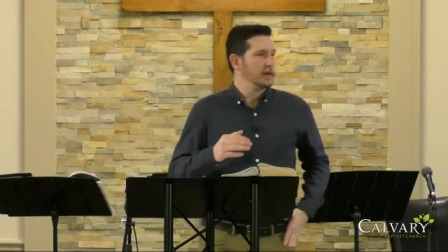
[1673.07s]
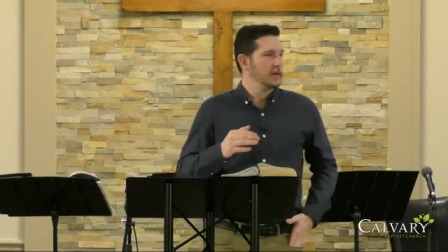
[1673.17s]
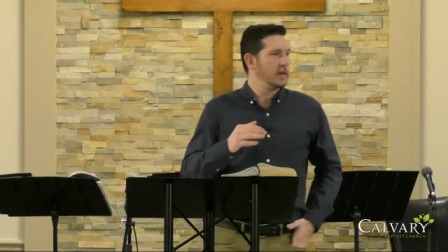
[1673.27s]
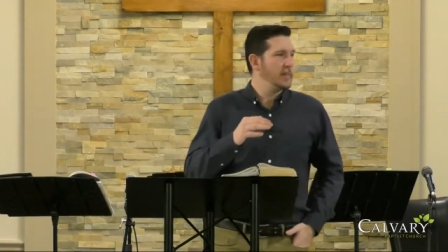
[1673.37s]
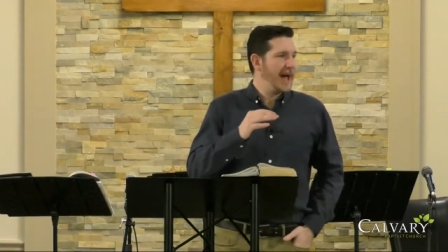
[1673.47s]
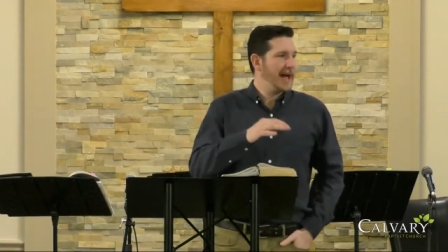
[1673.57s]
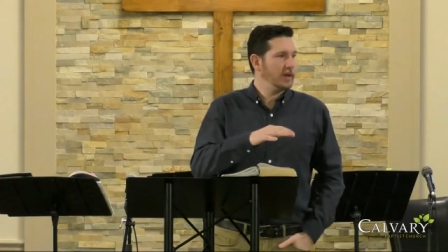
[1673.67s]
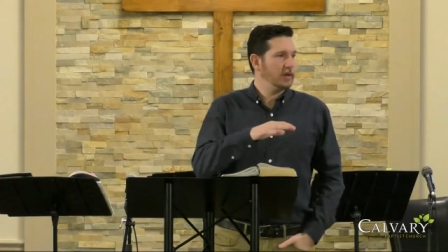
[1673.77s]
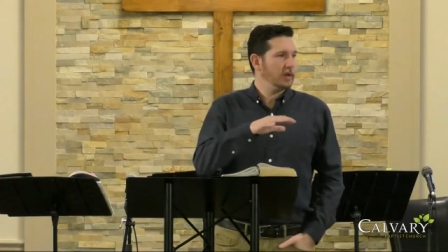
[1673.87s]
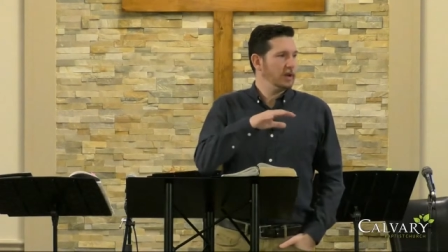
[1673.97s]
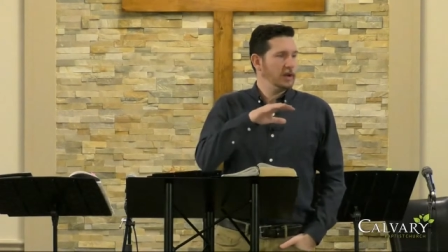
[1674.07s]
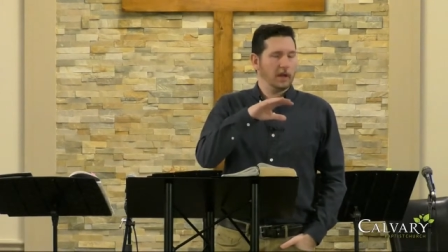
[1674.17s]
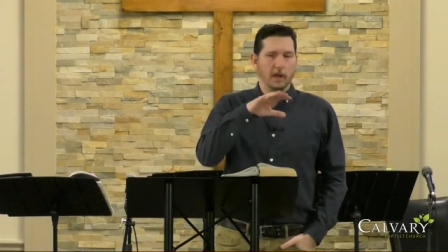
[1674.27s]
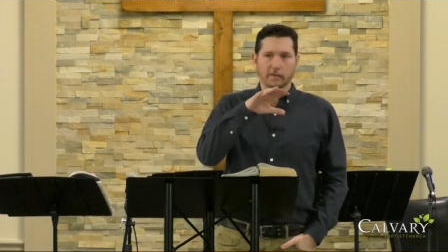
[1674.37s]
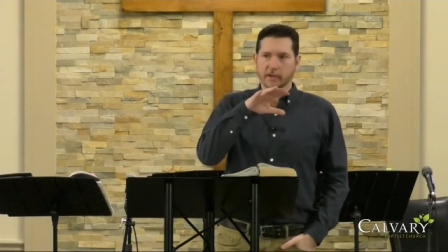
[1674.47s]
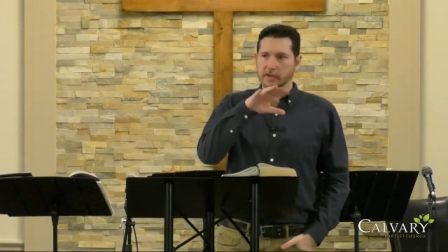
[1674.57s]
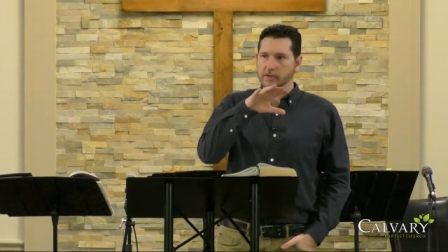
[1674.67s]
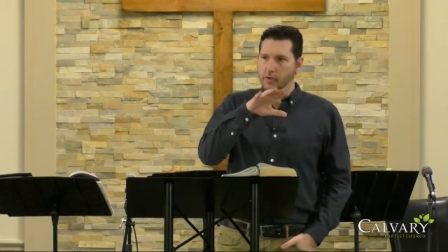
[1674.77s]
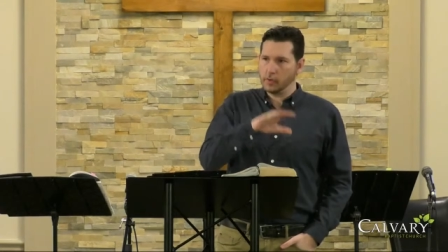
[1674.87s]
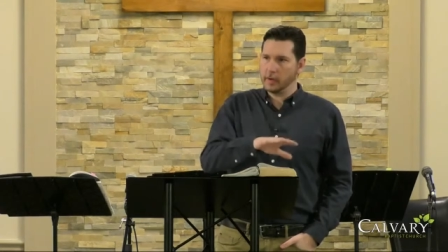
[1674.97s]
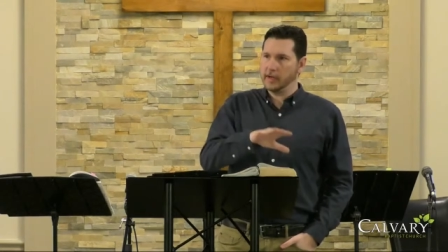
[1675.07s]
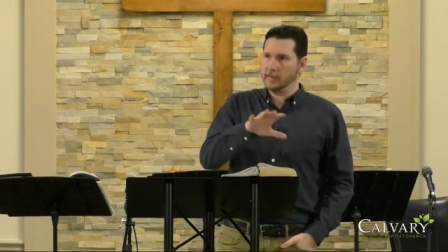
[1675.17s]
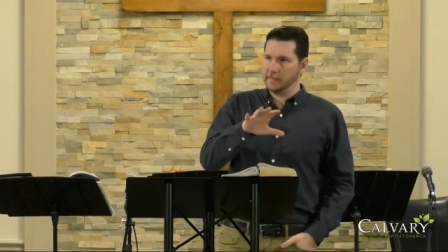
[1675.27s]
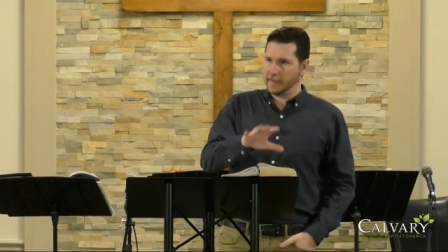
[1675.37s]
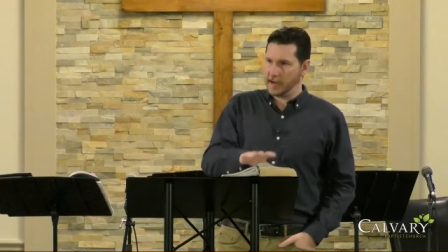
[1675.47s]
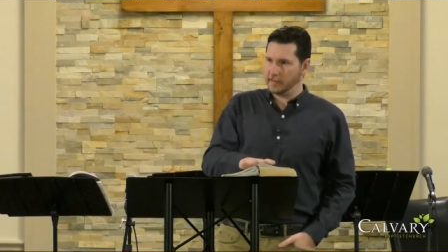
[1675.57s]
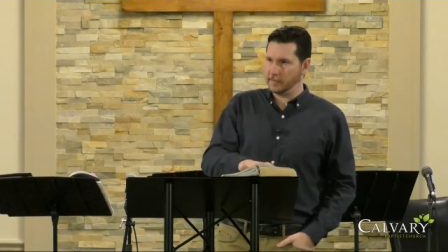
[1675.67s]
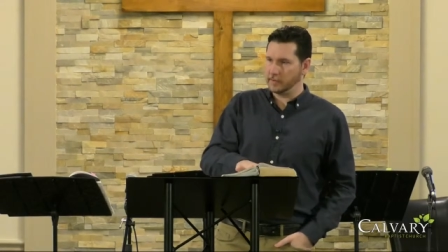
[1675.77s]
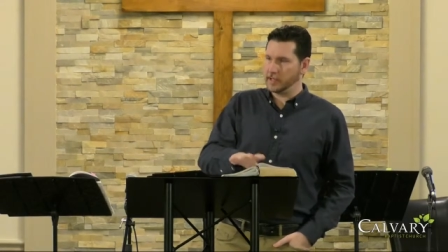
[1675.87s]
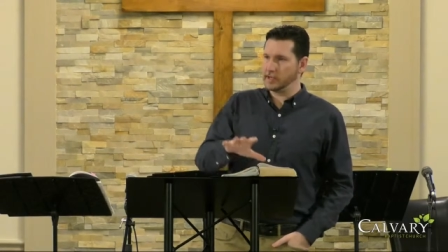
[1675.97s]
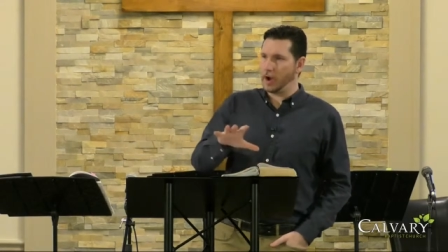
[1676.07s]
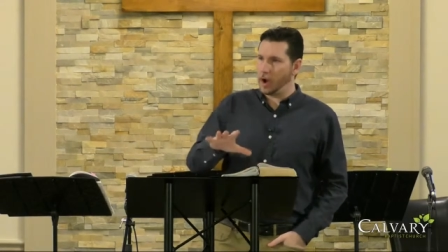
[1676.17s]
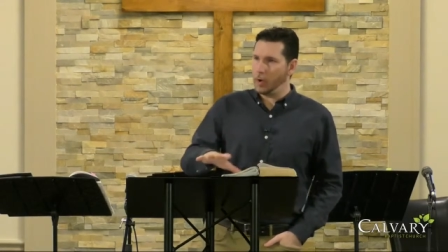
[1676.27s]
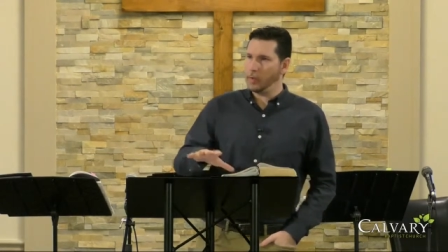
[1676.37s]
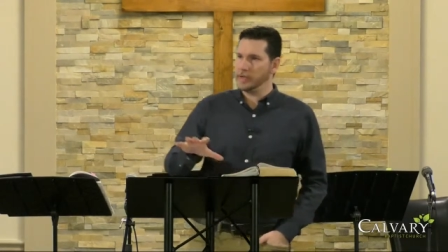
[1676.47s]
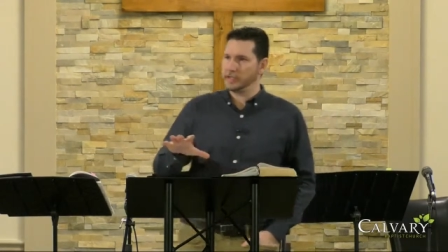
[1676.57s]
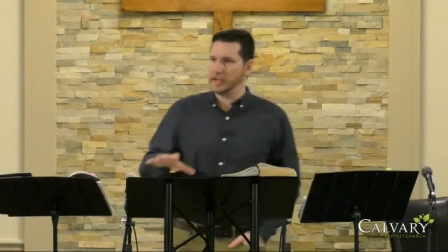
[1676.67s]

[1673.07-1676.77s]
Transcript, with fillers: The battle of enduring faithfulness always